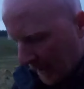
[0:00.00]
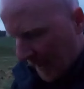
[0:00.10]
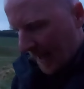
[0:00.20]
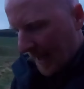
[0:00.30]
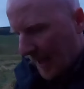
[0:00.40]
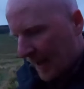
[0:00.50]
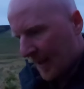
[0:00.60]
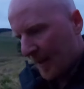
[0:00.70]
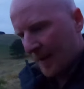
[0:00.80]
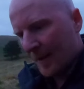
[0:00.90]

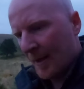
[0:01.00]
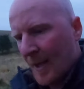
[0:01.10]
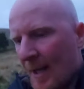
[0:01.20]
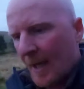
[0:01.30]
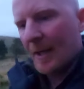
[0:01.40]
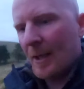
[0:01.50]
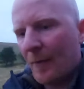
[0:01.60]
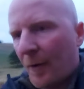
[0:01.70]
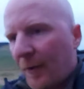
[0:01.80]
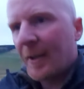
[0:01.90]
any
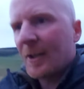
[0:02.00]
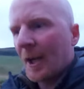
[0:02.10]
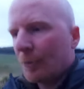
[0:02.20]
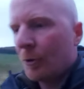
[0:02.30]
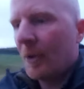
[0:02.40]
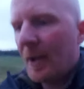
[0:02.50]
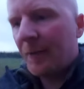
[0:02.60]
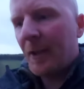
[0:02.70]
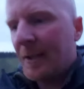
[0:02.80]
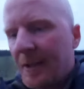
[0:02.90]
other things that I do in life.
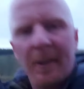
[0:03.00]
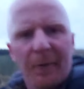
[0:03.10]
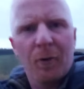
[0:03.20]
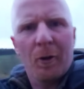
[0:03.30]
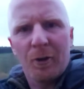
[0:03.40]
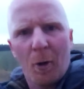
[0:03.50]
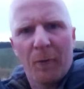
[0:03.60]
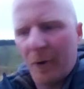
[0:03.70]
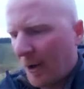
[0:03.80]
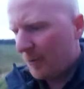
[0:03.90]
I did say to folk, ciao
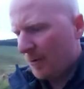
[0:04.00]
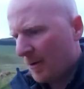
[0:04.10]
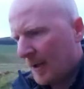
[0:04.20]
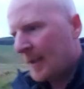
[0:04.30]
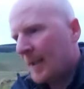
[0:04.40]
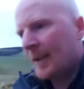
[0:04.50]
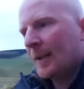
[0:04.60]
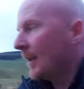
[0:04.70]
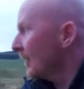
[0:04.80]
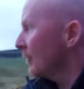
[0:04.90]
for now.
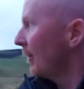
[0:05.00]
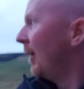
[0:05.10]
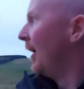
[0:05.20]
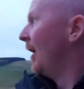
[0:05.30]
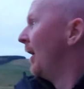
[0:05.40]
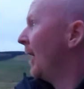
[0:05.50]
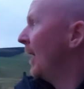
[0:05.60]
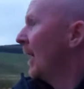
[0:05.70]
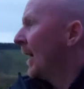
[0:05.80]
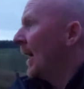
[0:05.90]
Again,
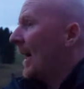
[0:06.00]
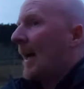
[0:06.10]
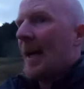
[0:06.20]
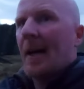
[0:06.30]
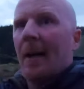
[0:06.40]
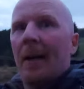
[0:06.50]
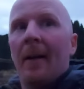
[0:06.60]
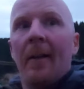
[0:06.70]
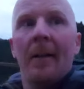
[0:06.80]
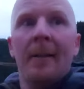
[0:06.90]
I
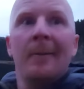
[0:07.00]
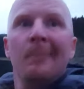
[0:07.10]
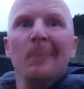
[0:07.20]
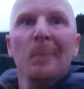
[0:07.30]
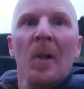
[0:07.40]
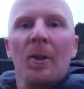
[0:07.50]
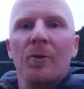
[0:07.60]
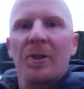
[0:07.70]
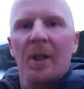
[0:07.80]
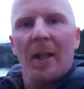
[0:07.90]

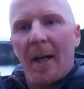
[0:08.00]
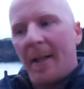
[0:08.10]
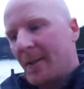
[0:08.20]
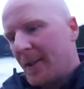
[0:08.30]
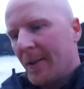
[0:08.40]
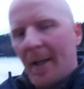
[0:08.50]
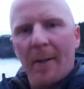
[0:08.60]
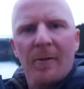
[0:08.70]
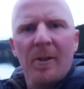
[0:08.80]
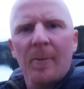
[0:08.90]
don't say, aye, see you
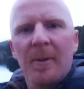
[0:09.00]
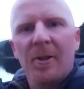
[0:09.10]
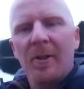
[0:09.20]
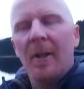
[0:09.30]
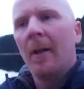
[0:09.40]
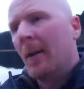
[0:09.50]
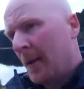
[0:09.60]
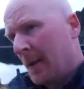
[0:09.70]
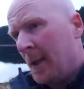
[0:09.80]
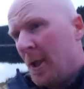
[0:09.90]
later, see something to see.
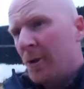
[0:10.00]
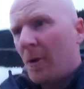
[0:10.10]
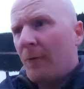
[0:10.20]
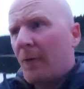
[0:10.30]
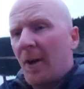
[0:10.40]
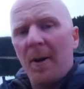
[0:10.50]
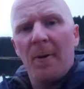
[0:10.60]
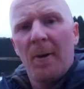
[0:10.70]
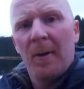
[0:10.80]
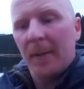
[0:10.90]
Ciao for
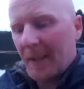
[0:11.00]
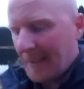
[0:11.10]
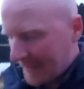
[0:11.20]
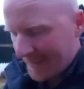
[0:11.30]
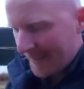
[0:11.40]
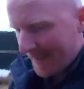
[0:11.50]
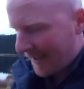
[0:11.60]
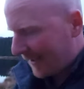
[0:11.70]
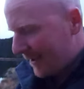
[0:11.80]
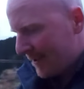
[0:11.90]
now. I did say
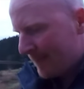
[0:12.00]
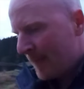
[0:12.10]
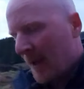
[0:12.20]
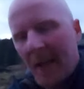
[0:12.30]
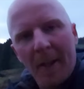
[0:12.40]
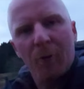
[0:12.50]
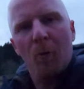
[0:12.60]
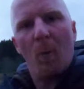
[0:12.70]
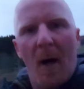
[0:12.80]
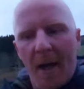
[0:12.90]
that. And I don't
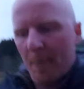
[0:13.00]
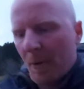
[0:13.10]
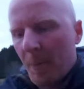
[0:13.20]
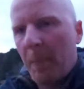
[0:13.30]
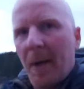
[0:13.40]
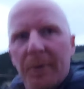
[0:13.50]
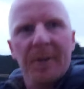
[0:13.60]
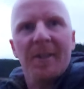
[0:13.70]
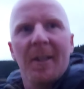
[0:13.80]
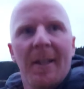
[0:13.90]
know why I'm compelled
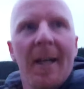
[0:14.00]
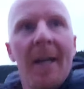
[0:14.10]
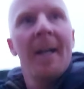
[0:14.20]
to say it